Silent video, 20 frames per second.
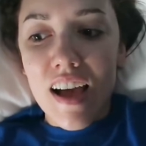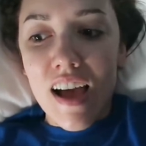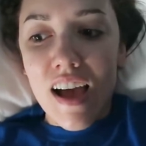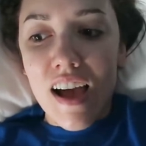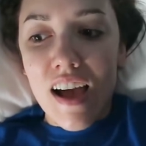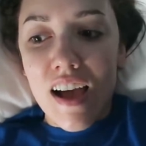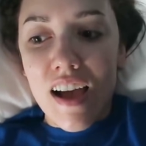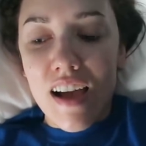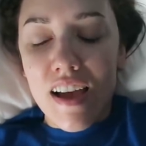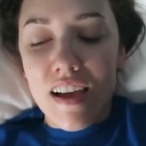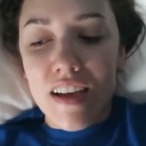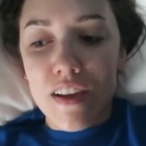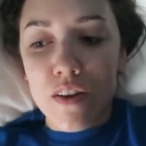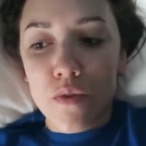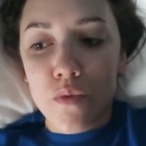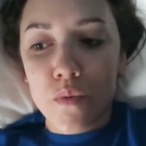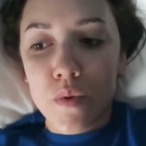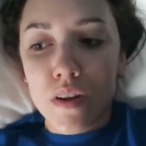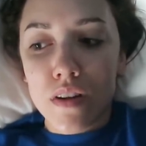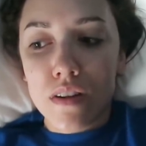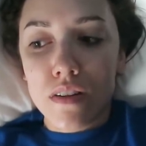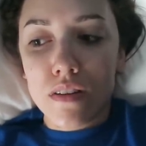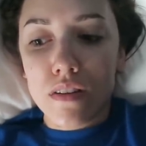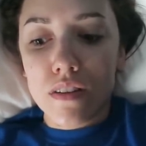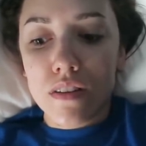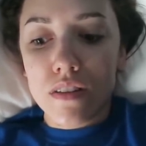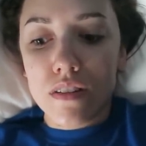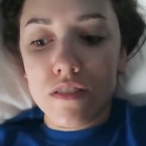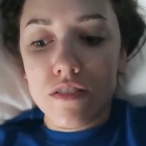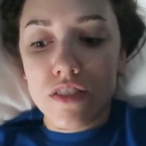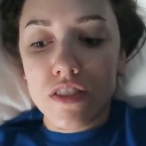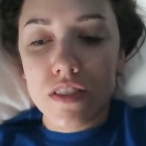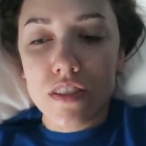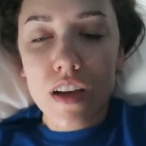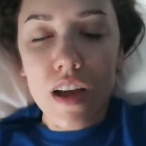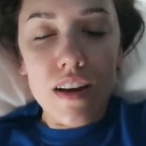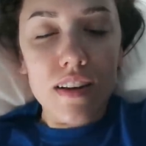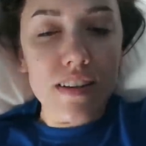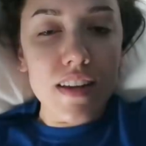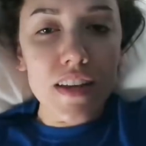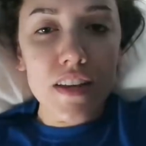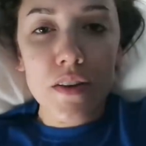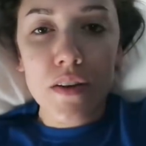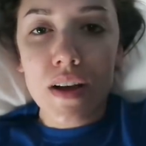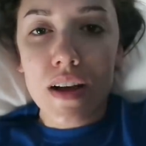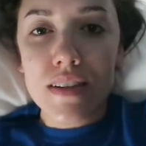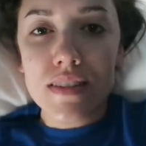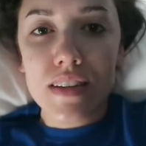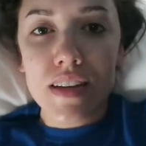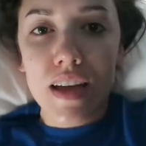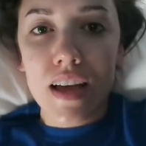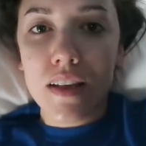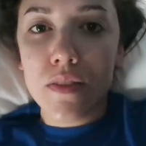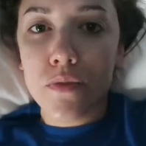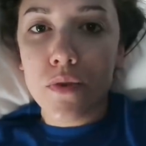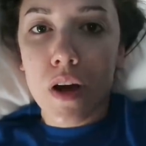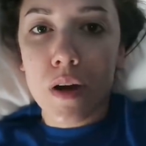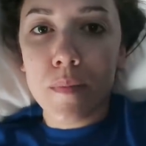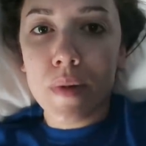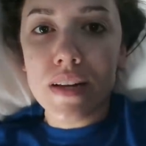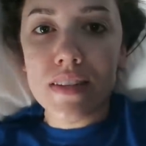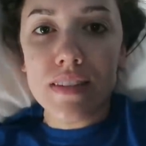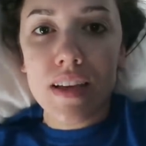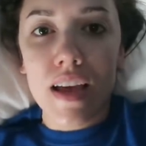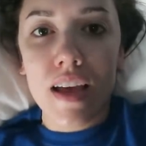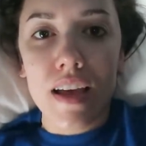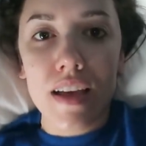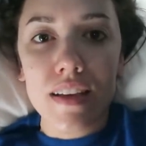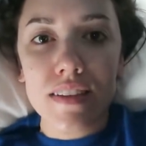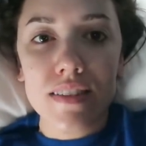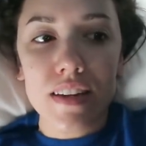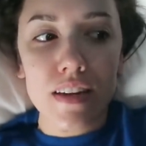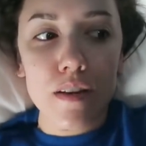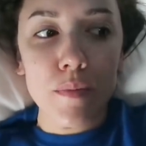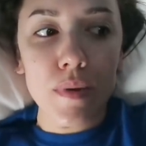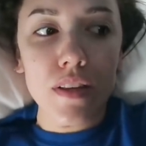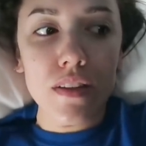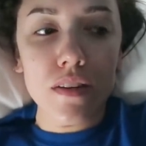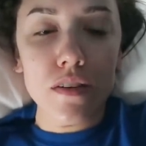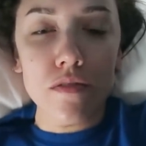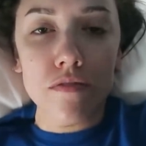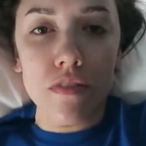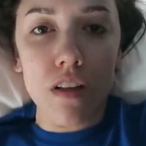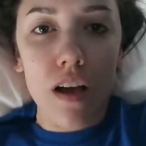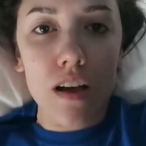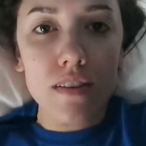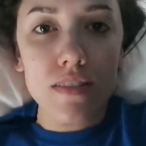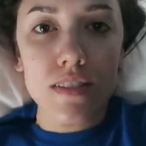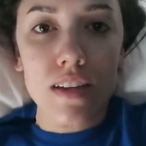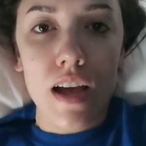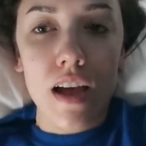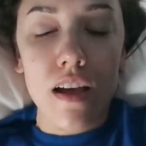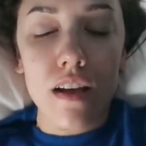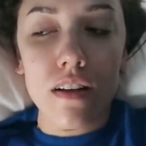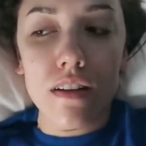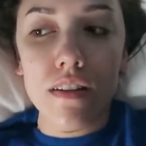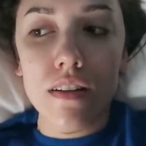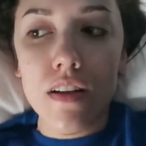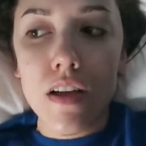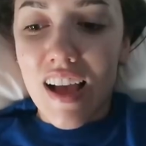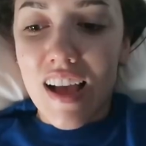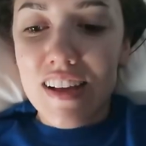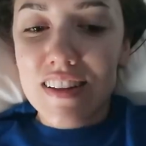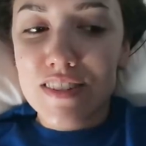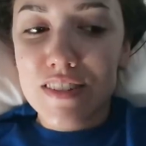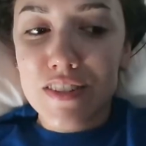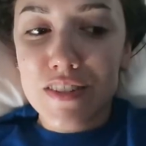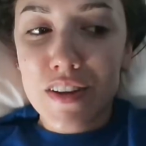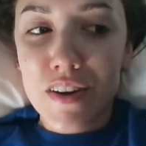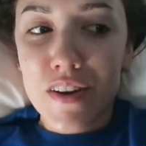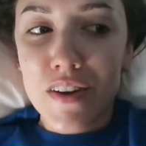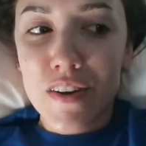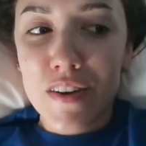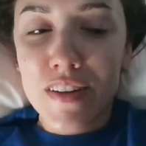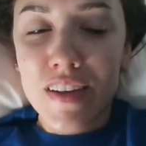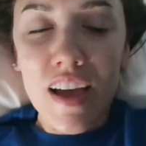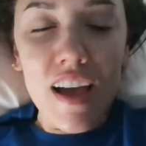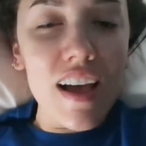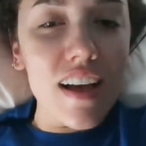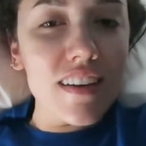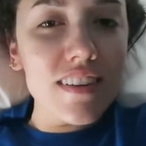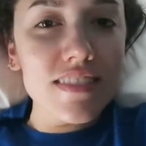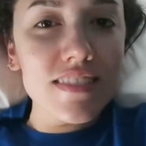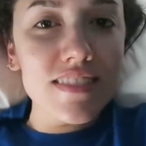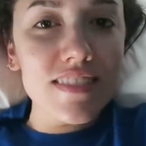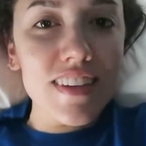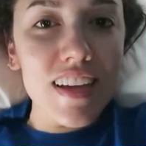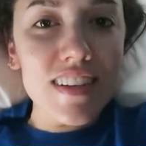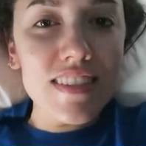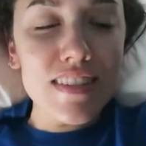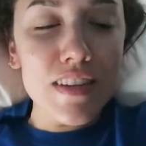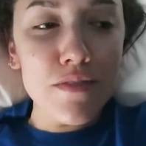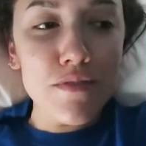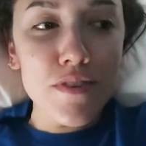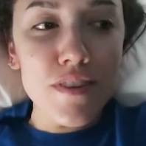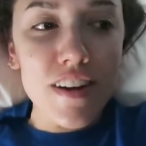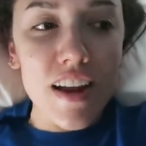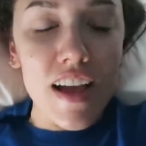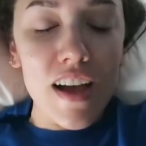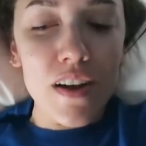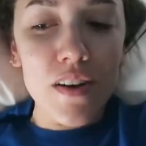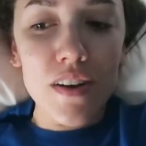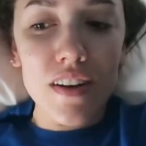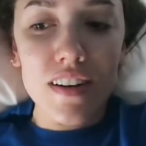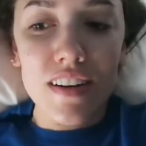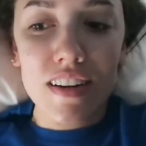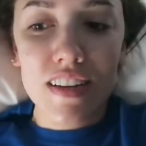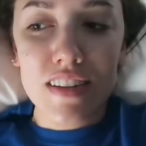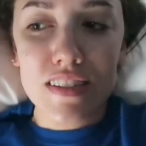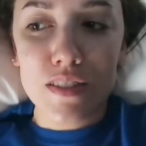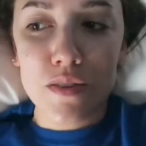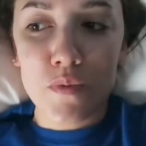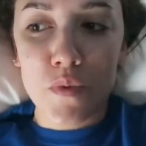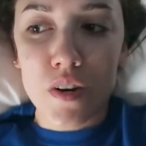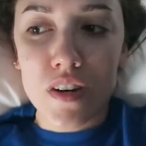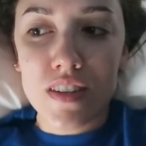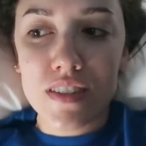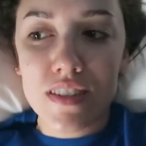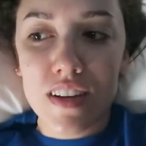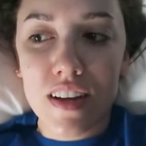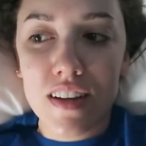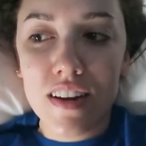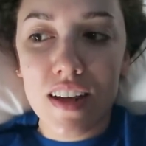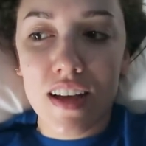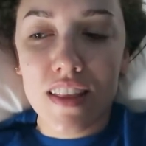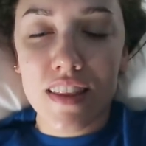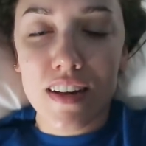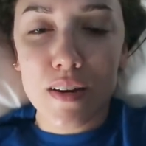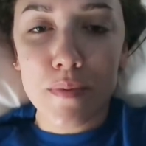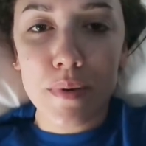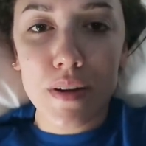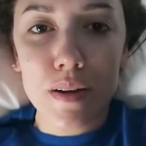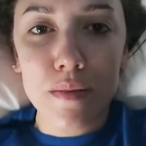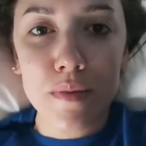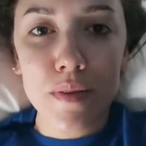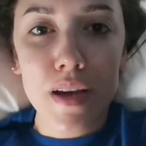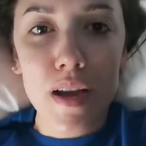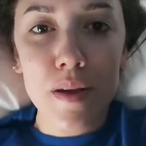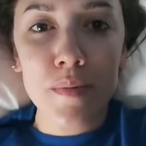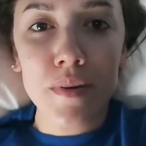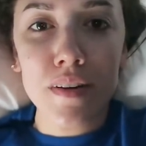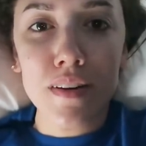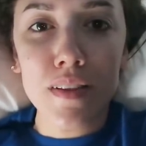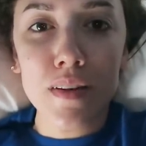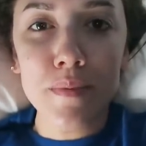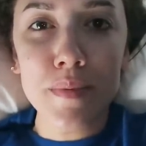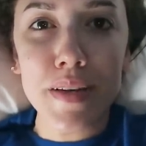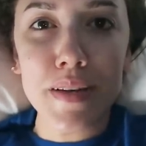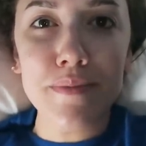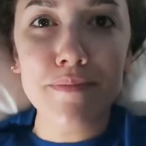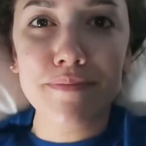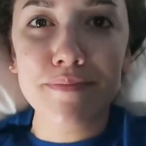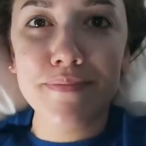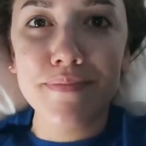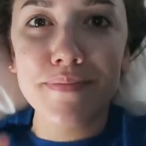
I will just kind of take you guys again throughout my day. It's gonna be a little vlog style. And so yeah, that's it for now. I'm gonna get some work done and then I'll pick up the camera in a little bit.